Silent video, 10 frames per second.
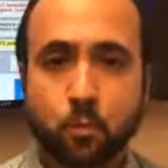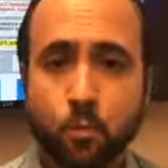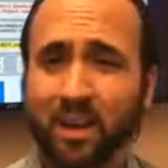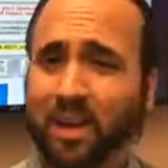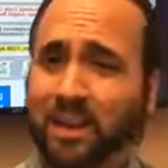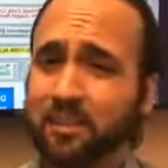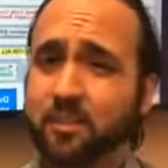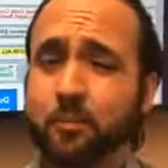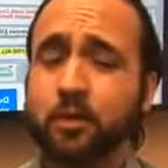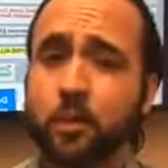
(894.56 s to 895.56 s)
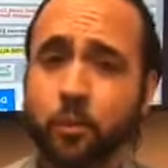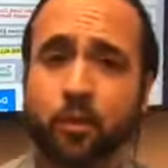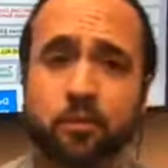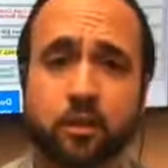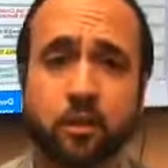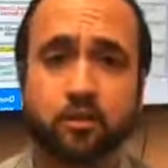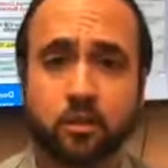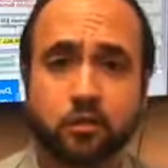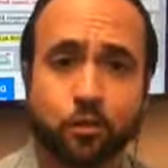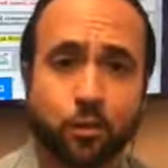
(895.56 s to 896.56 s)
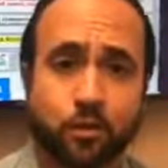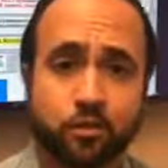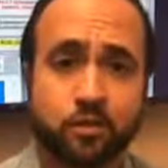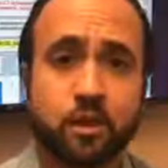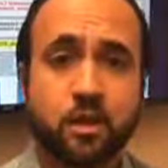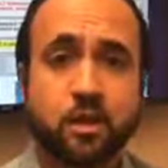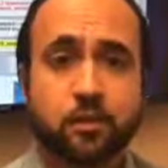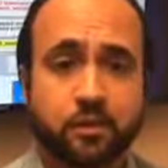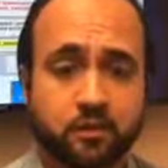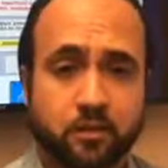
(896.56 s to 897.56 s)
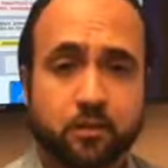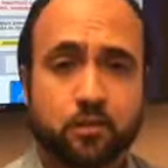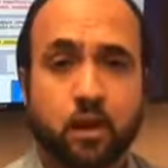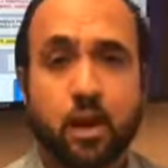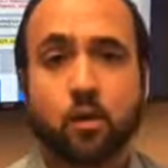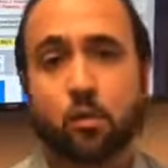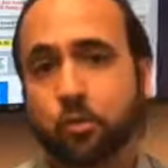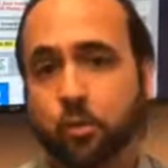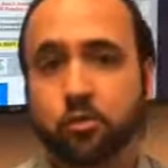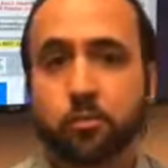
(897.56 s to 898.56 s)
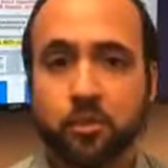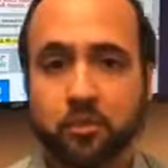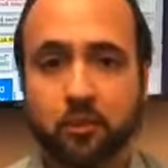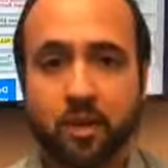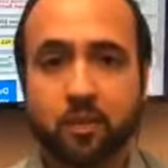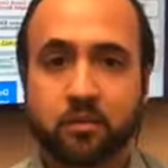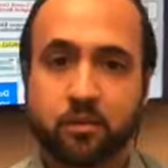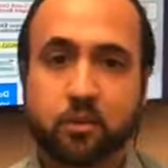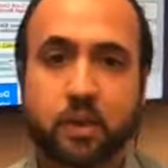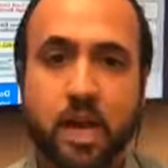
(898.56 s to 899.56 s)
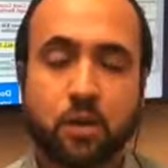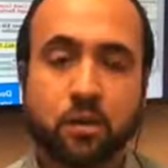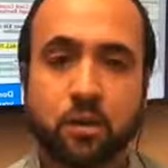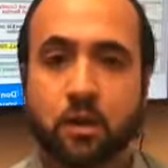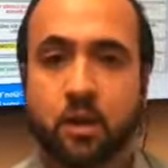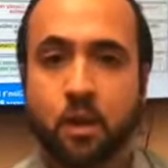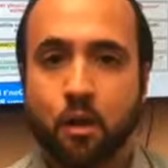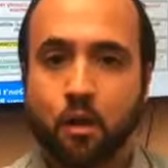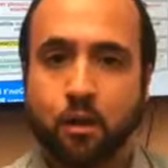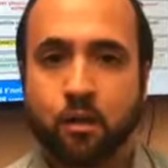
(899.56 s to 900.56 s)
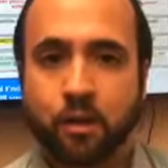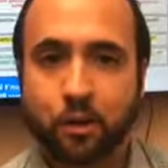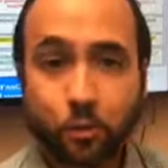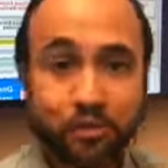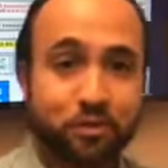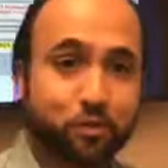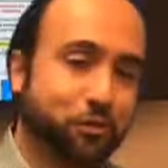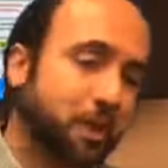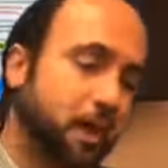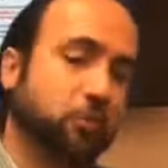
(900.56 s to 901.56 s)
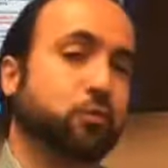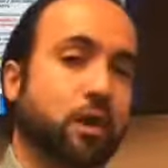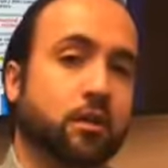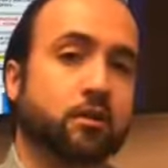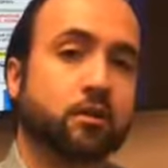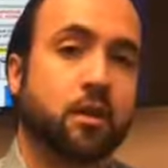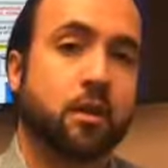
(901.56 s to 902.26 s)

Right? And at the same time, we want to take into consideration that the city of Chicago and most of the municipalities in Cook County are increasing your tax rates,